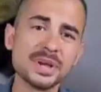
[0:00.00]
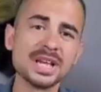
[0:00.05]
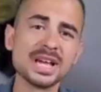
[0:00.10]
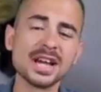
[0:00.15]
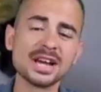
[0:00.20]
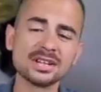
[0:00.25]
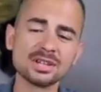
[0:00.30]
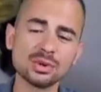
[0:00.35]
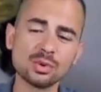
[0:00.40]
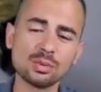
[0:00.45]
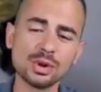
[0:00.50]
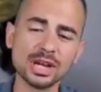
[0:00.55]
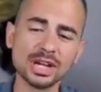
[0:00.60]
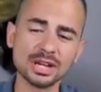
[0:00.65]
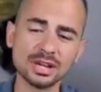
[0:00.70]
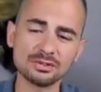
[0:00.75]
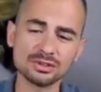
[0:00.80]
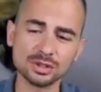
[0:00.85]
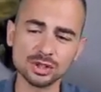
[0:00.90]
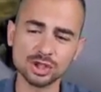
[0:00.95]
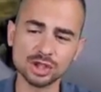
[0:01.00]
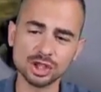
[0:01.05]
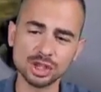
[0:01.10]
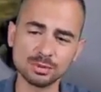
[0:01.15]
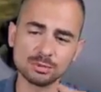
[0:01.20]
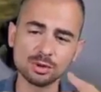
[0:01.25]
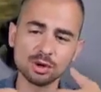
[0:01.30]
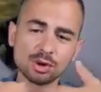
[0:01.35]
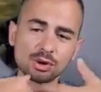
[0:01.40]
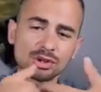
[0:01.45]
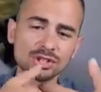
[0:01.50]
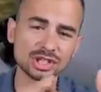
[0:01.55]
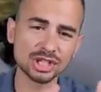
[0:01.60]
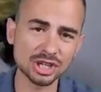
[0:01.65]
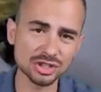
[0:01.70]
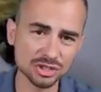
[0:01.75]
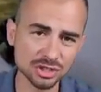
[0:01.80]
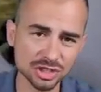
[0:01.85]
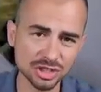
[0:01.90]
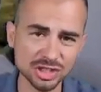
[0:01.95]
behind the wake of the ship, go on the
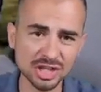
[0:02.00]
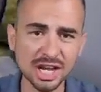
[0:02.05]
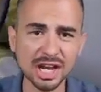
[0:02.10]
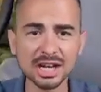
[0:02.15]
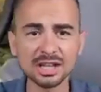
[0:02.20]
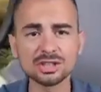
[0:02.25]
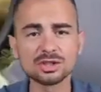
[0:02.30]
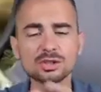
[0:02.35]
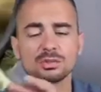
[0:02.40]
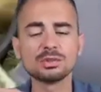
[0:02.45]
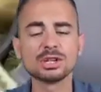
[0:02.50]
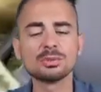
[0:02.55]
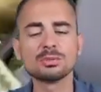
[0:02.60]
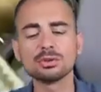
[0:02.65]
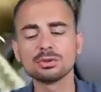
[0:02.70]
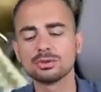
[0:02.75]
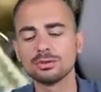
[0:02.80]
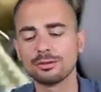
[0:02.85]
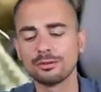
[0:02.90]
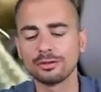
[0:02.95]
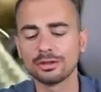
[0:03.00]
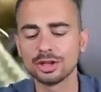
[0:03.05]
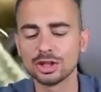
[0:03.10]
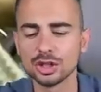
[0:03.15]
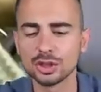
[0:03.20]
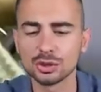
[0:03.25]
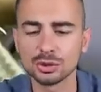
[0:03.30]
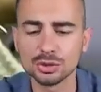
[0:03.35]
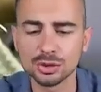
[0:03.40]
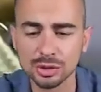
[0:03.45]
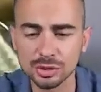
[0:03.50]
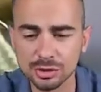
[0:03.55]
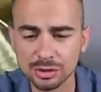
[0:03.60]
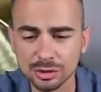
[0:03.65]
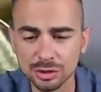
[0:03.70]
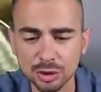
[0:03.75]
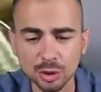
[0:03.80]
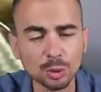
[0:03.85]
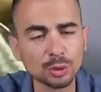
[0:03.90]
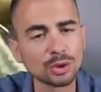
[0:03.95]
other side to be able to finish your
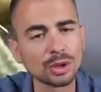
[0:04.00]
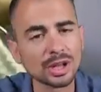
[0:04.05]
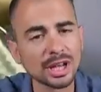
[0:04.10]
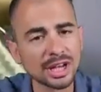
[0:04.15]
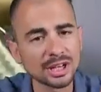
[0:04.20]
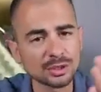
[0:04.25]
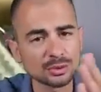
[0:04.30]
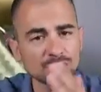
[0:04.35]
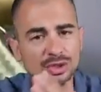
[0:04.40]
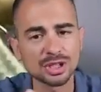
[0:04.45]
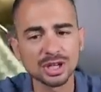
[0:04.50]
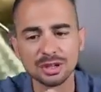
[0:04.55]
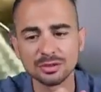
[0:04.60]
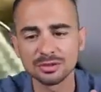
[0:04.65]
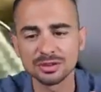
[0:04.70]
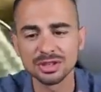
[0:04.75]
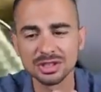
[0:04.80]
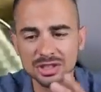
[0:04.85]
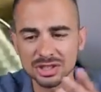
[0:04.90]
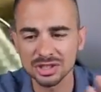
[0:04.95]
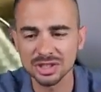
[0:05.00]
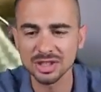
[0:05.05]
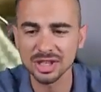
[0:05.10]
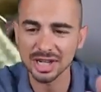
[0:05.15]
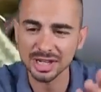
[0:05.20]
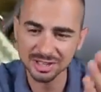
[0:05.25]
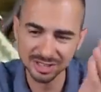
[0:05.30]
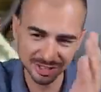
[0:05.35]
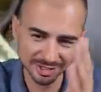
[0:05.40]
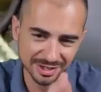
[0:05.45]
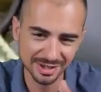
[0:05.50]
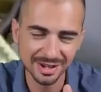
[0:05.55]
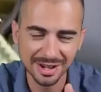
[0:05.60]
turn. Don't align yourself in DCS